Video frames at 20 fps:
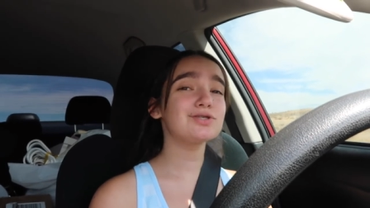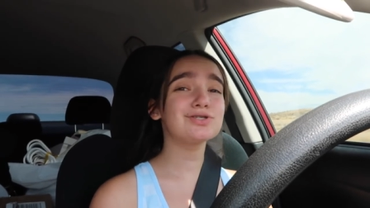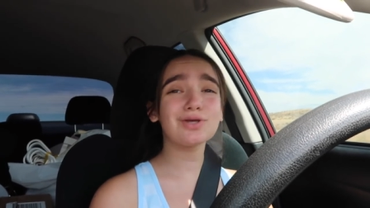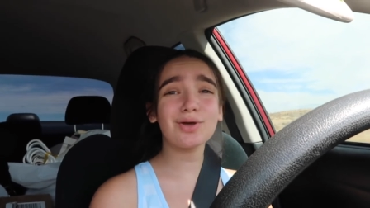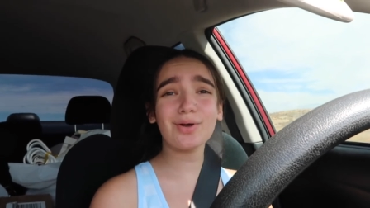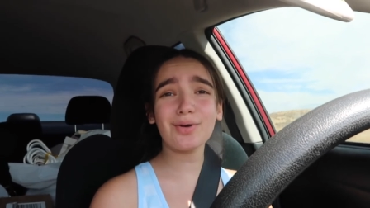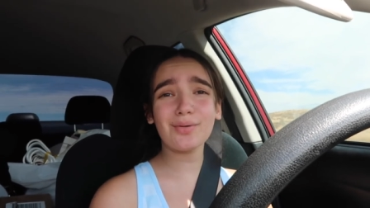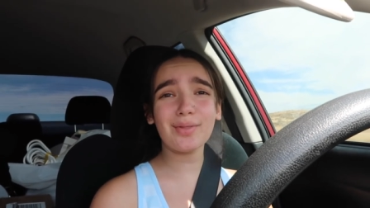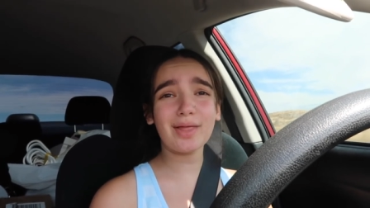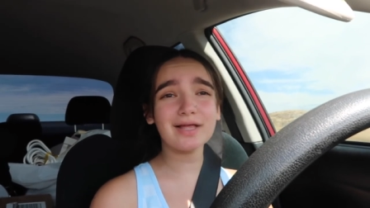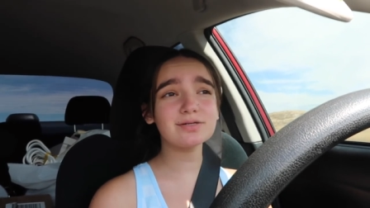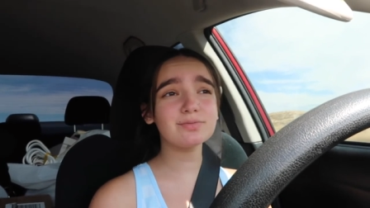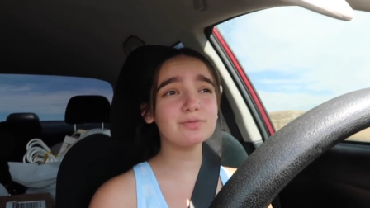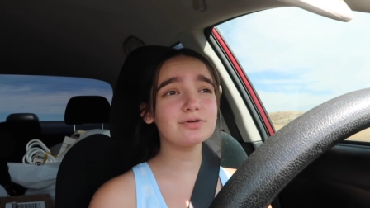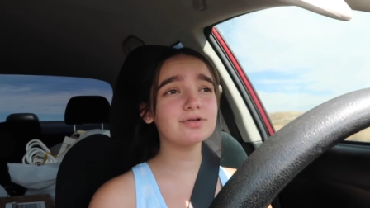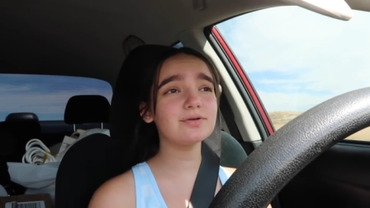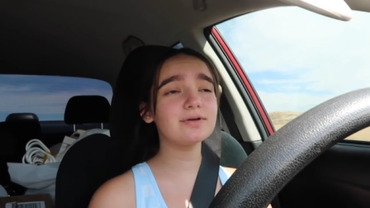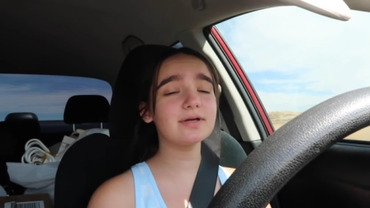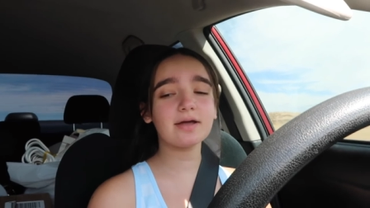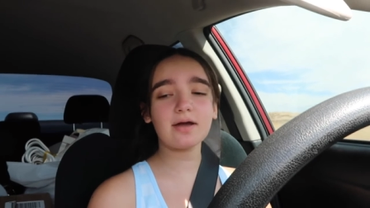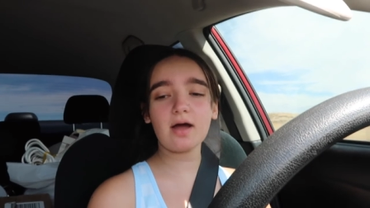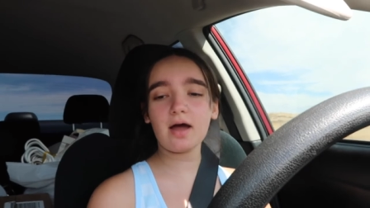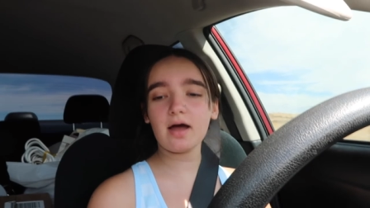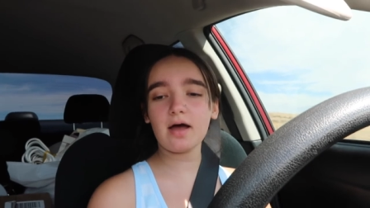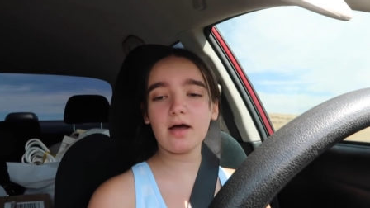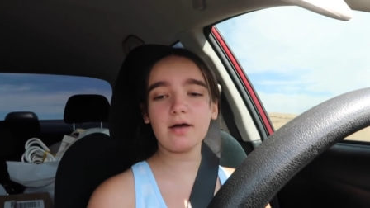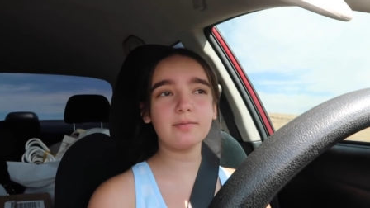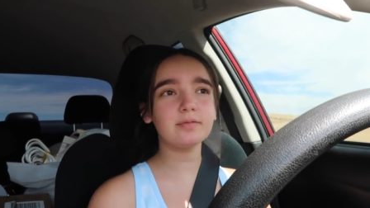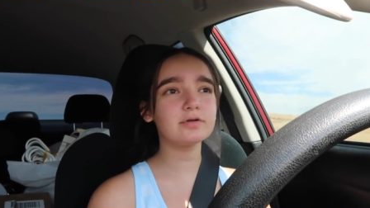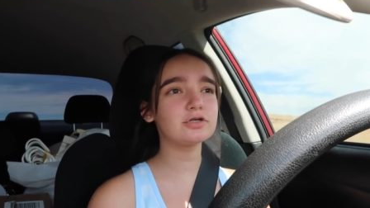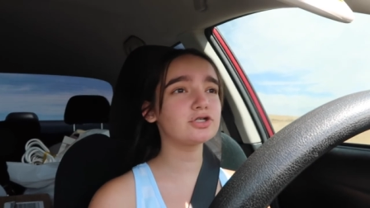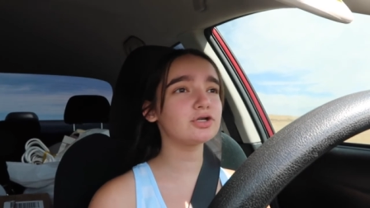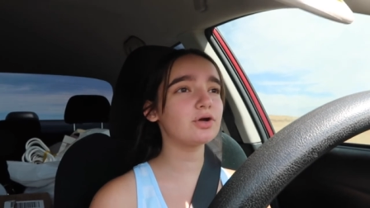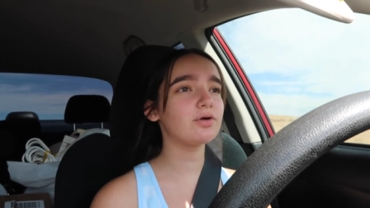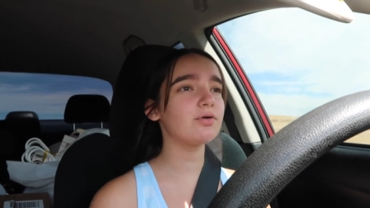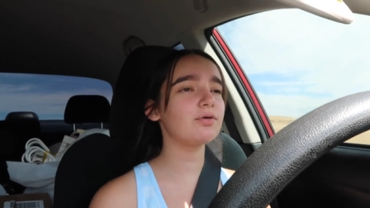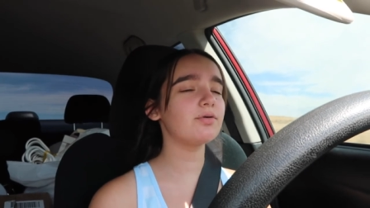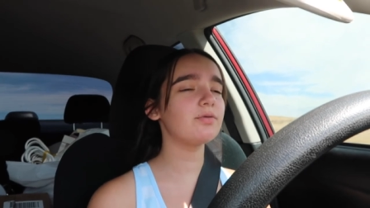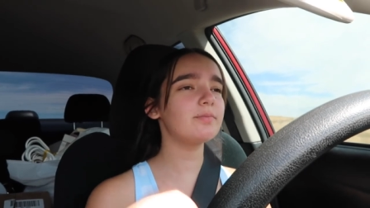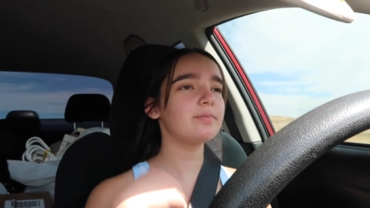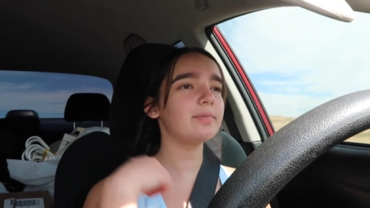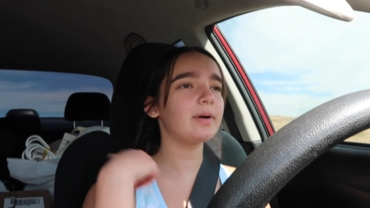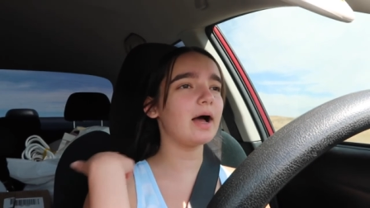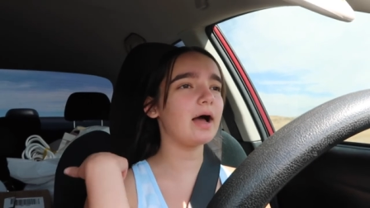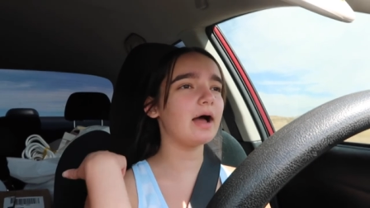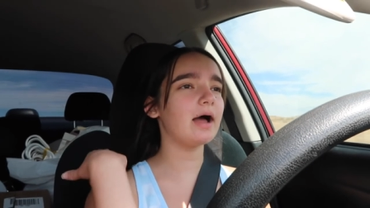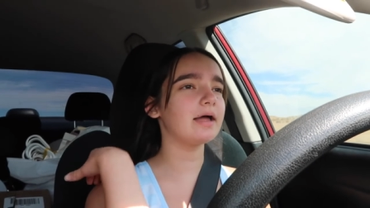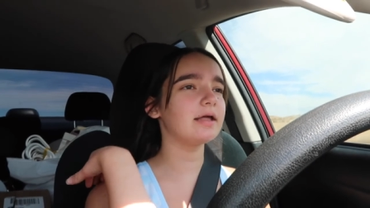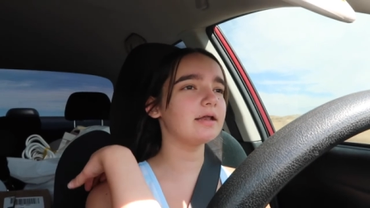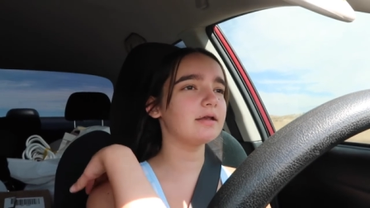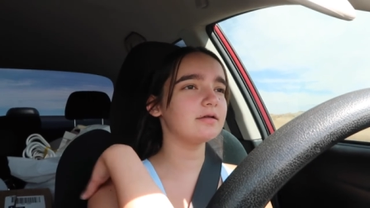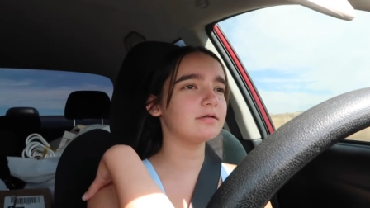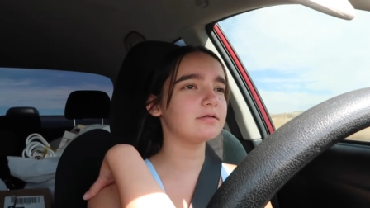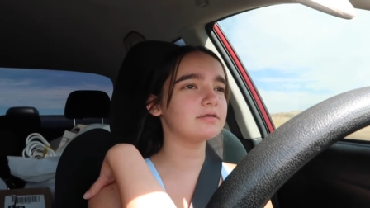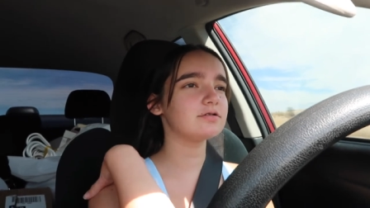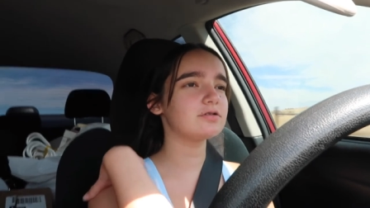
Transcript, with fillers: So that's what we're doing. Um, show behind,